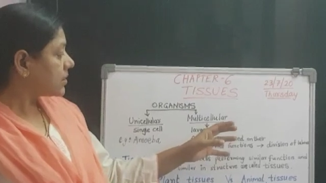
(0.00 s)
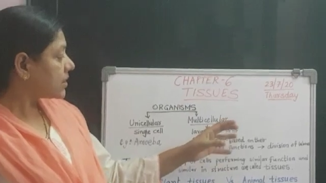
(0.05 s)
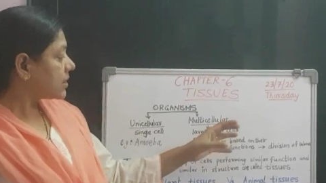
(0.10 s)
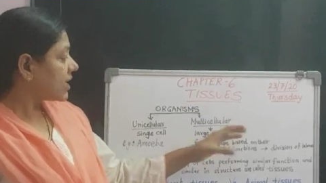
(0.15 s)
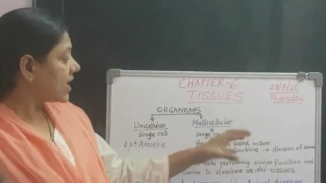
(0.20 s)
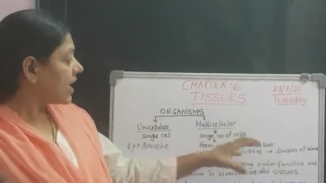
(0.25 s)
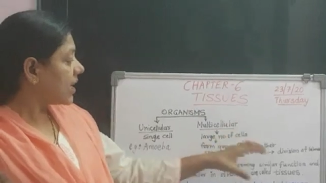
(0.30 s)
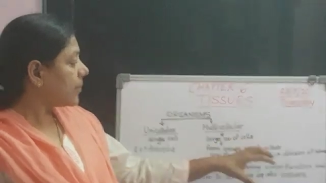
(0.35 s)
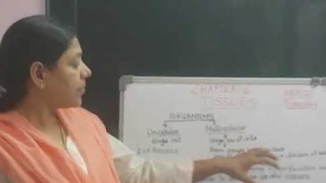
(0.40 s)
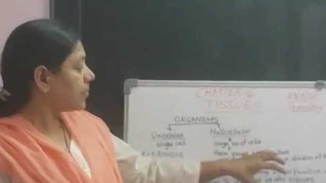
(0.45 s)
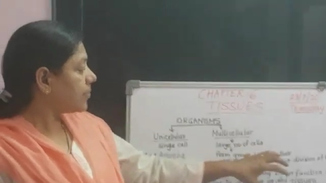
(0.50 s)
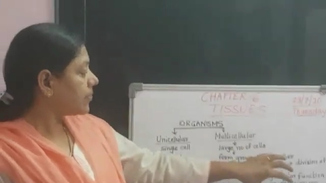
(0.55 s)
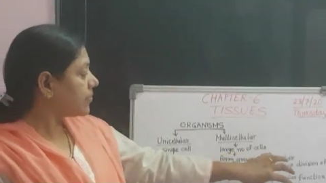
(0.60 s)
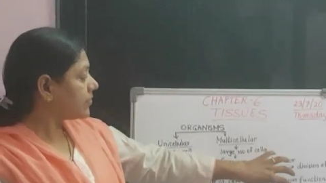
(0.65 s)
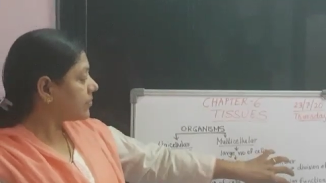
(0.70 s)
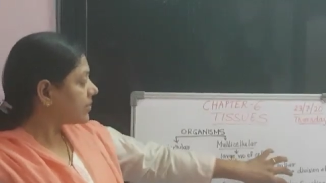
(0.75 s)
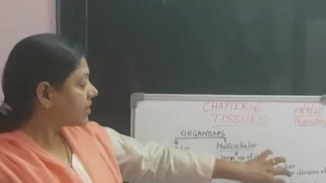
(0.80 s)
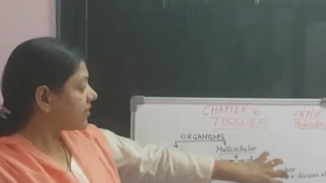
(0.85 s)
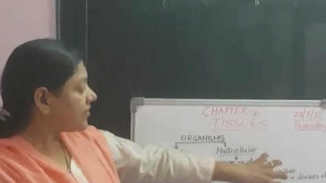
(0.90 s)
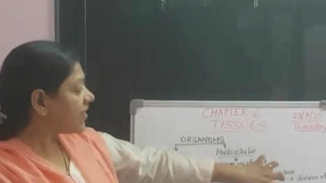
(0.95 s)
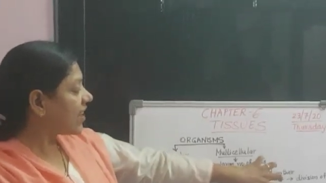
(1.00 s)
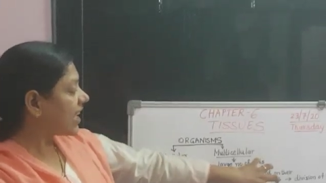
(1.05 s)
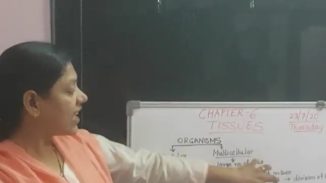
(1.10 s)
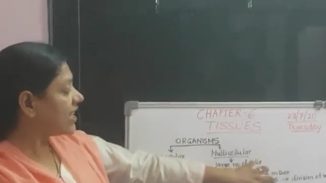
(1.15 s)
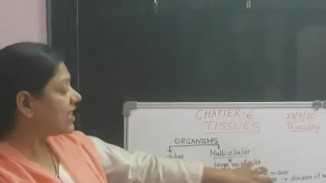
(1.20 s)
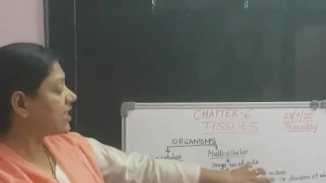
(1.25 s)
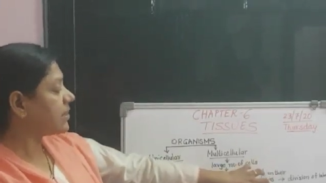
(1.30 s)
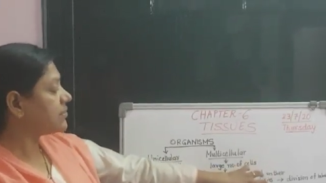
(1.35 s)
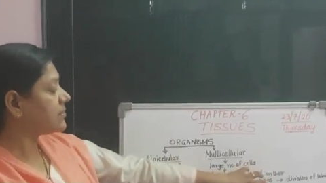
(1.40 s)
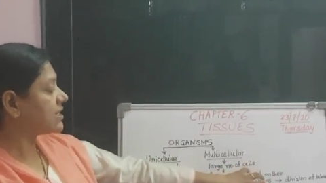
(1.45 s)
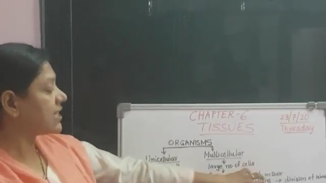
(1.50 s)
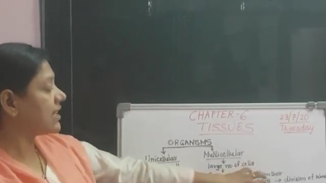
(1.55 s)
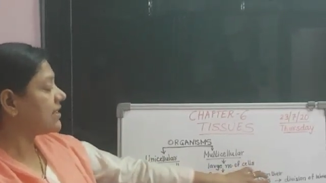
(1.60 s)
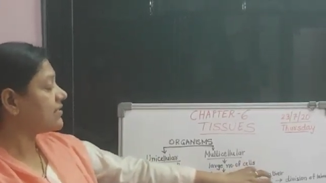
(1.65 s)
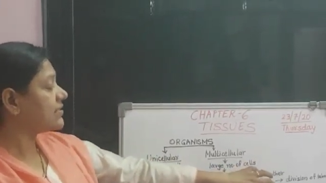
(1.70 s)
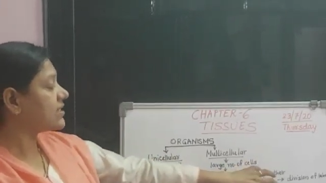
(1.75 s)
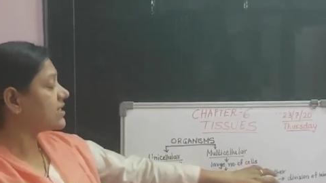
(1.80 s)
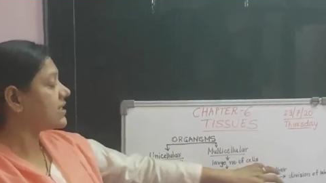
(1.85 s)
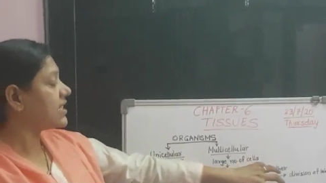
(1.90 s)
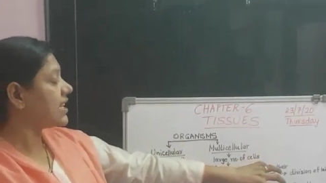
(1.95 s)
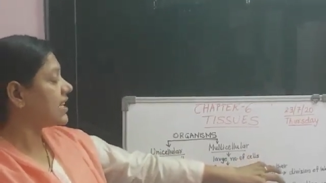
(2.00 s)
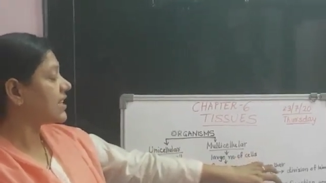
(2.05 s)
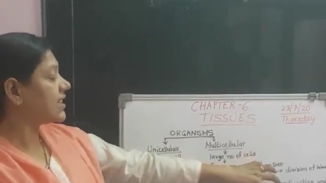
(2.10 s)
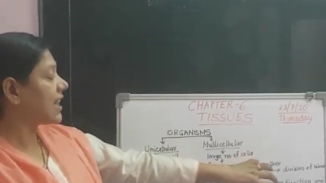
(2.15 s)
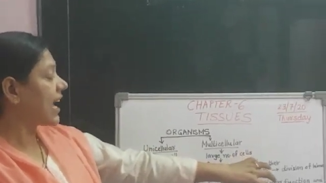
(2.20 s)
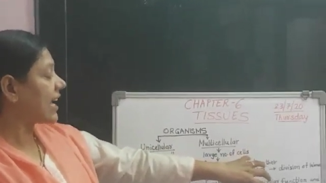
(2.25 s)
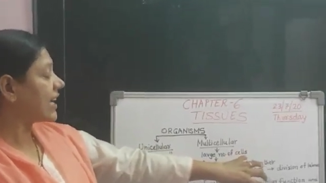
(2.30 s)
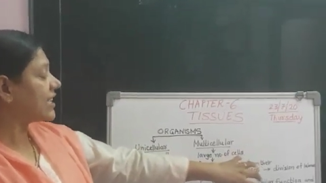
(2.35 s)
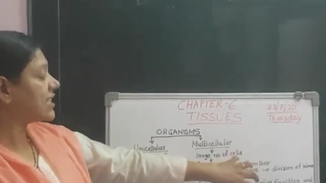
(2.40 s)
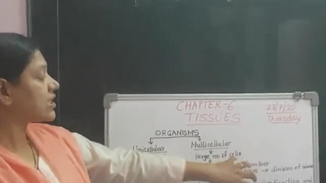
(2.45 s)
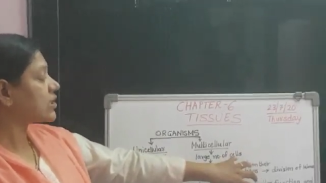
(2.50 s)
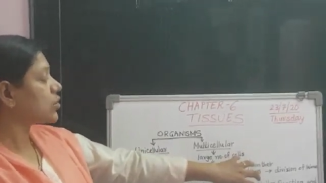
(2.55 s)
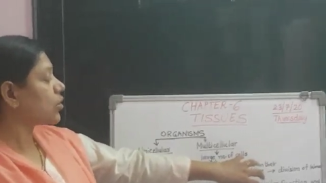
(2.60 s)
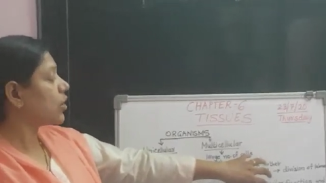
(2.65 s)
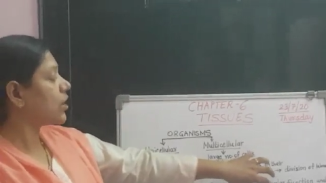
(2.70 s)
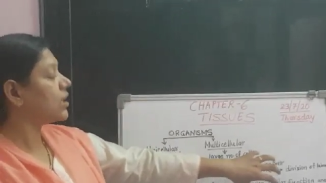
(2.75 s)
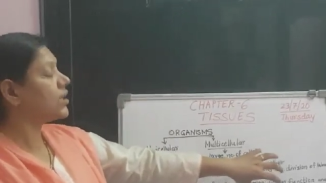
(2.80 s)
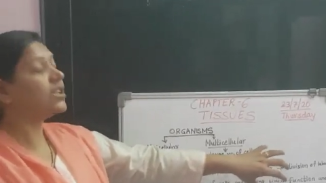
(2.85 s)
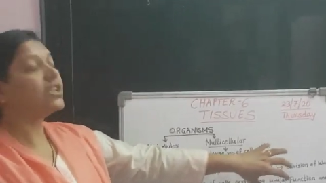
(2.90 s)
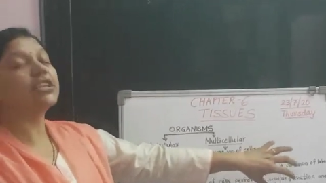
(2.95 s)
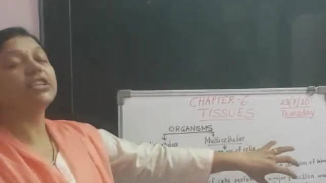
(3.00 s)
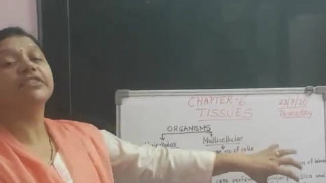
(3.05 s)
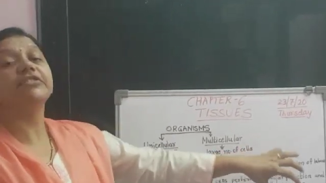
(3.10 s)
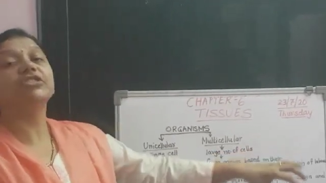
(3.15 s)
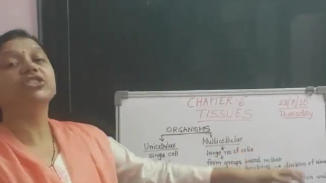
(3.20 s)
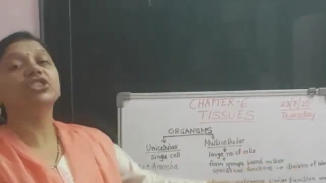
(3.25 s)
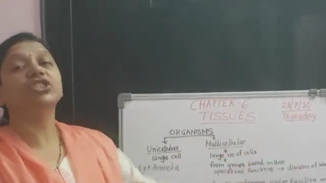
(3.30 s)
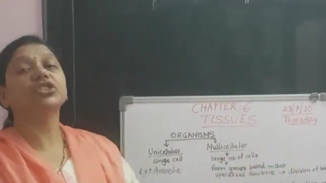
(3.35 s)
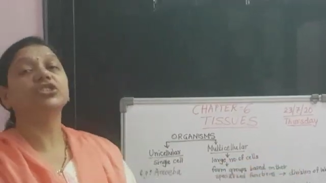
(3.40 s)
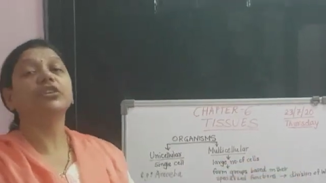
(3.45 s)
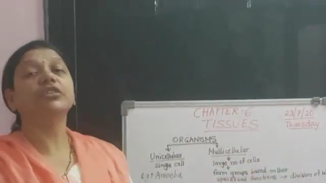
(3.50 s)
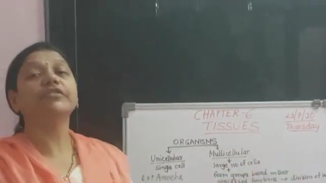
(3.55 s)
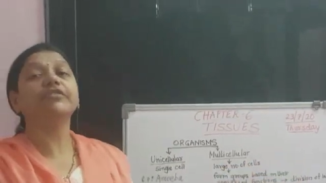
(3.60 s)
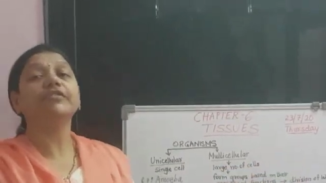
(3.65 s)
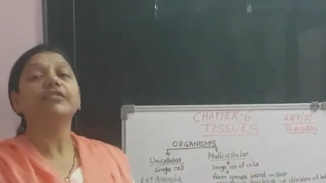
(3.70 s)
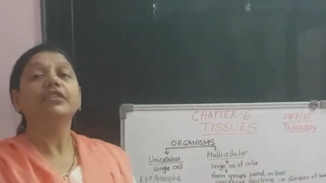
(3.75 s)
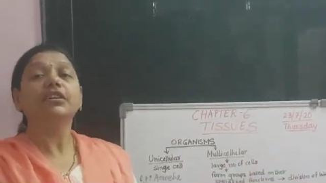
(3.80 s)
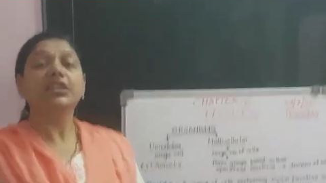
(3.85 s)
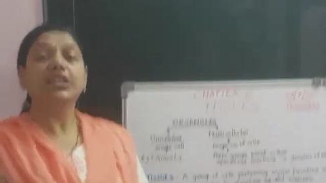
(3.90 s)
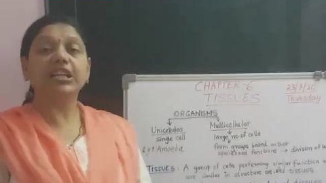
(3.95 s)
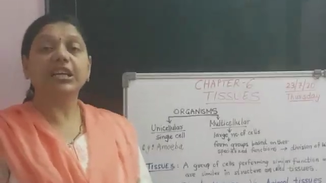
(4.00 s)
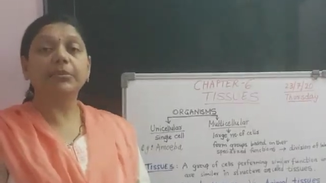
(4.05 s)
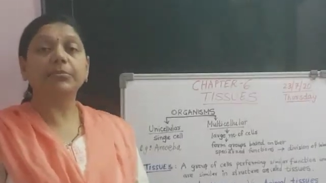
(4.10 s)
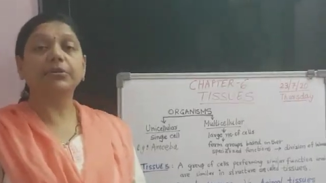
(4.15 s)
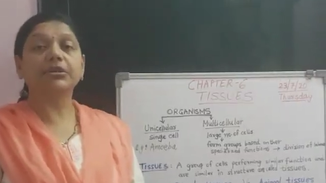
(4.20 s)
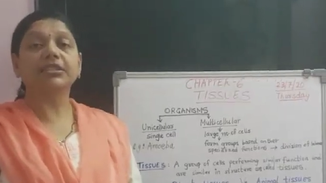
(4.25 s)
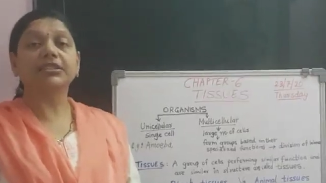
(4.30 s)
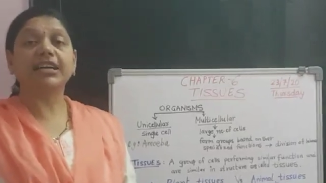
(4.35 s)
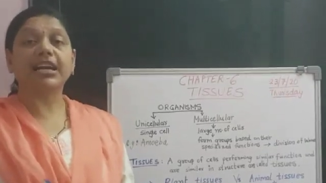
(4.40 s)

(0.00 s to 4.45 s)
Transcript: they divide themselves, that is called the division of labor.